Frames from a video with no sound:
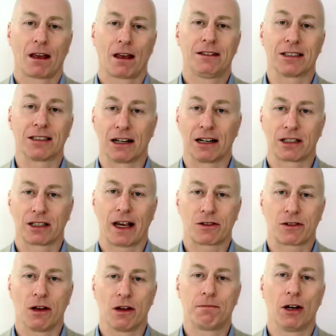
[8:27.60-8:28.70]
discounted cash
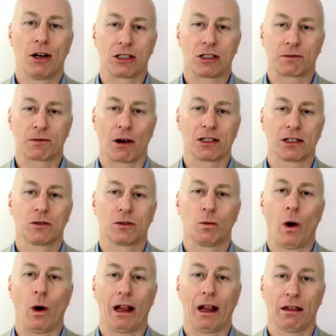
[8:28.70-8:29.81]
flow and purchase price
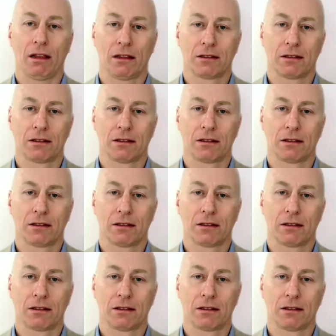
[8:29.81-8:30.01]
well.